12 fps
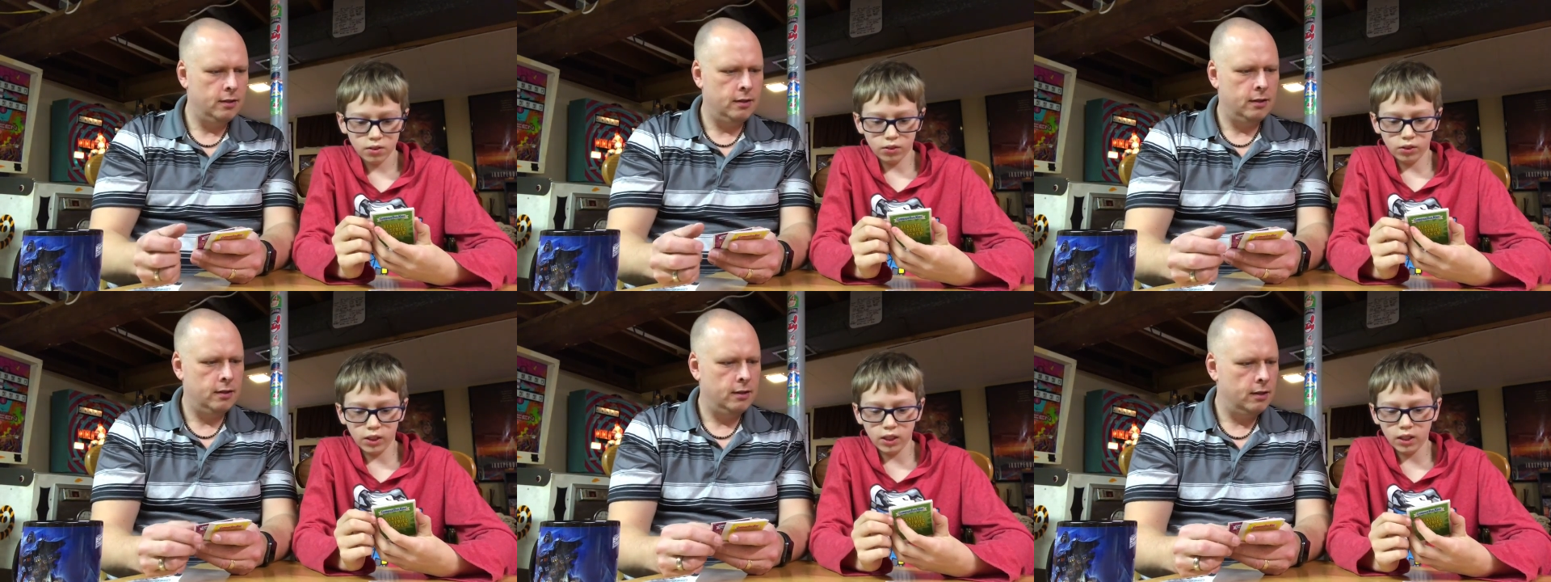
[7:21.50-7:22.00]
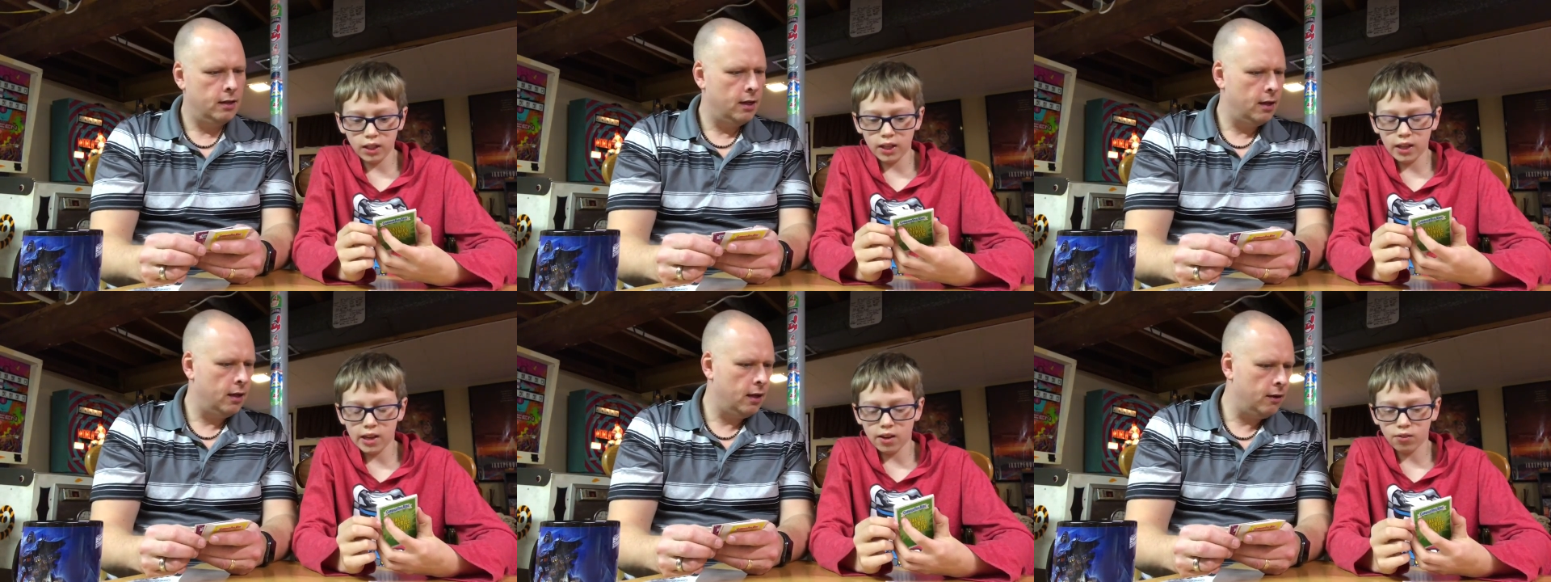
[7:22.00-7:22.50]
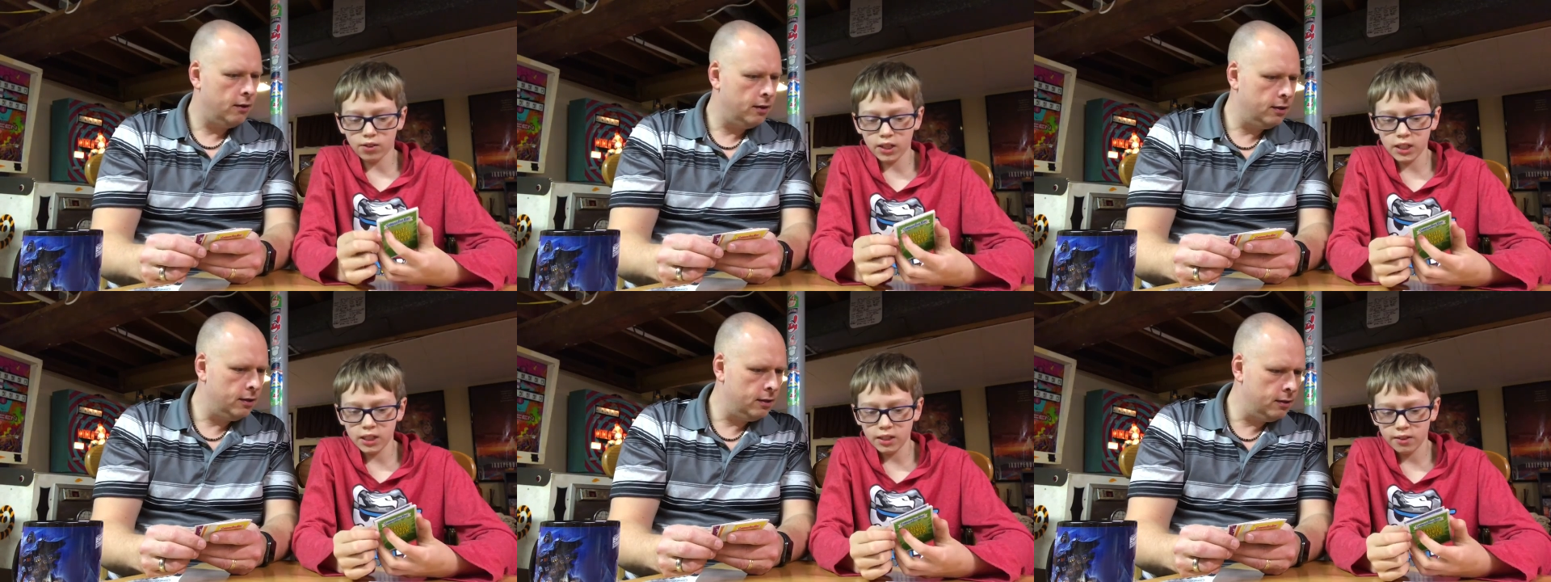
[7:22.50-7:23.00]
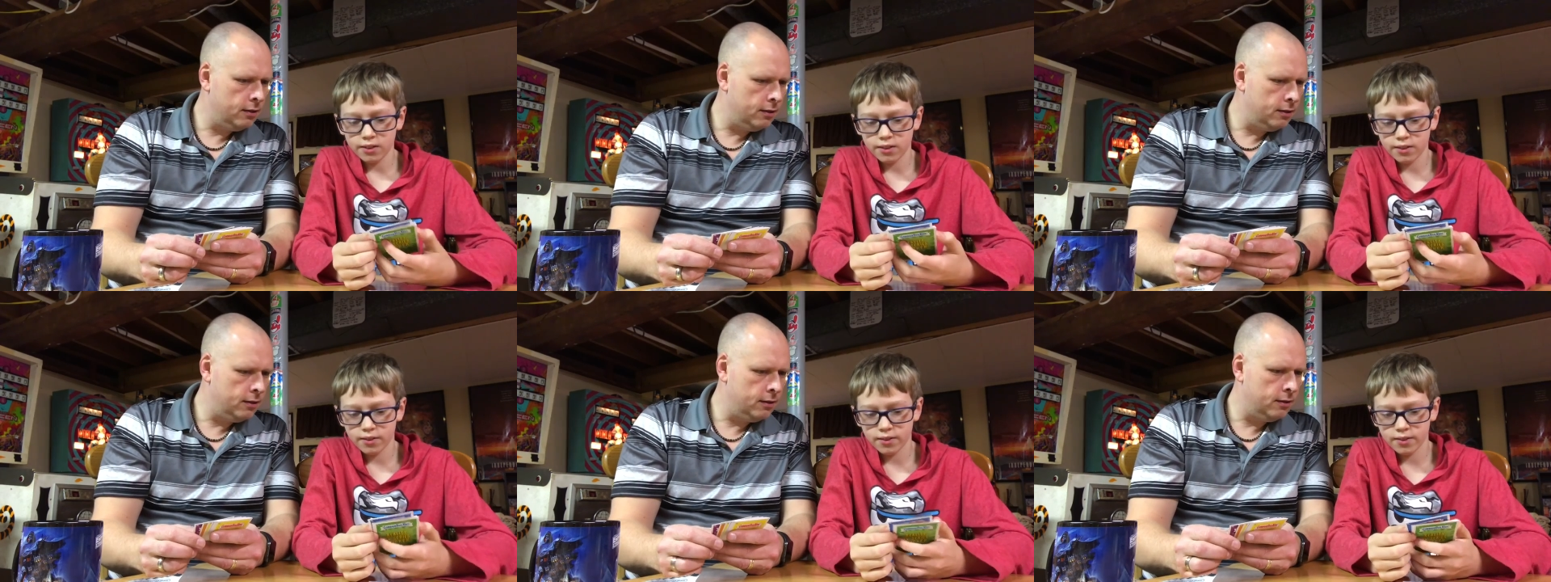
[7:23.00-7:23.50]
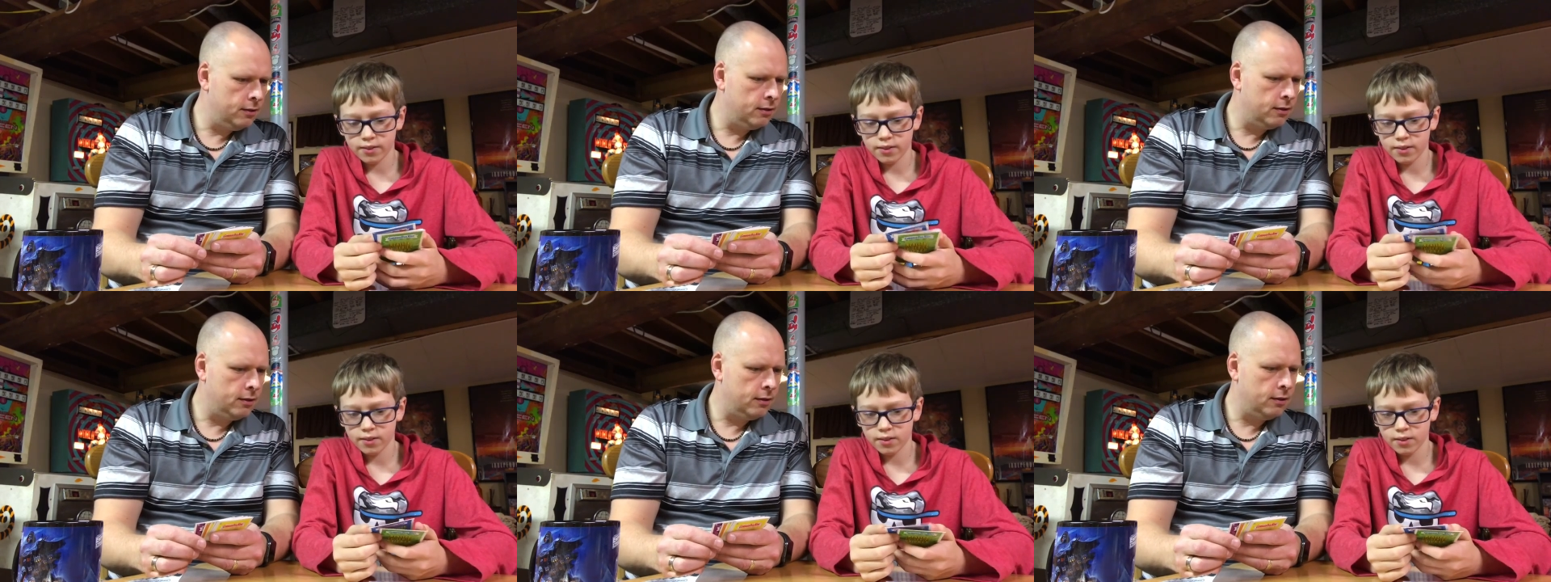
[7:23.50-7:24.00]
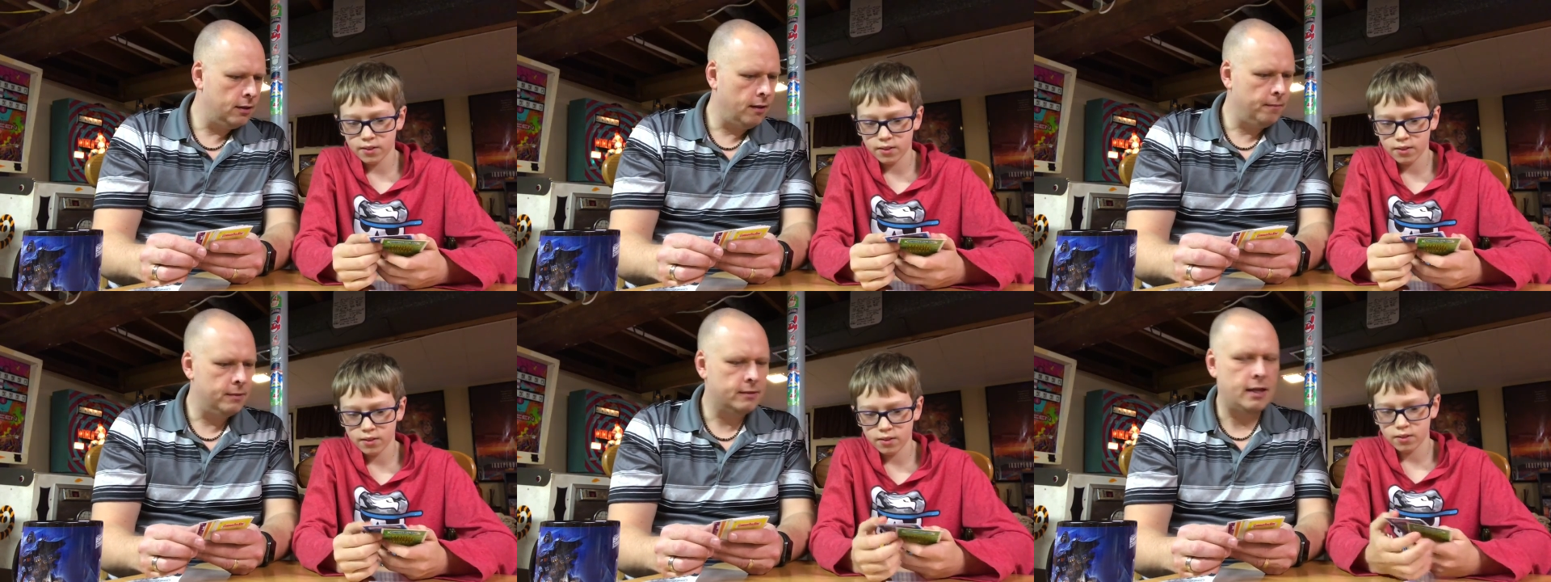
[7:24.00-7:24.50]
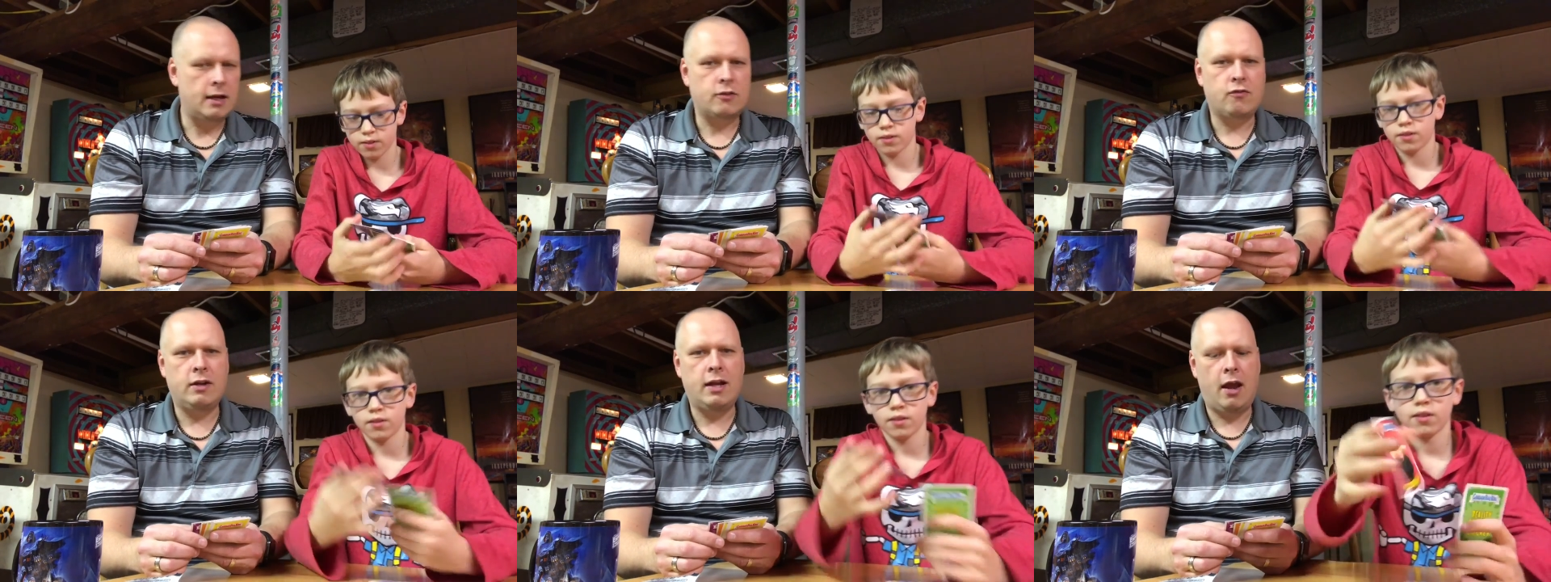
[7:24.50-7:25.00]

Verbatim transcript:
Speaker 1: Green Arrow.
Speaker 2: Yep, instead of Green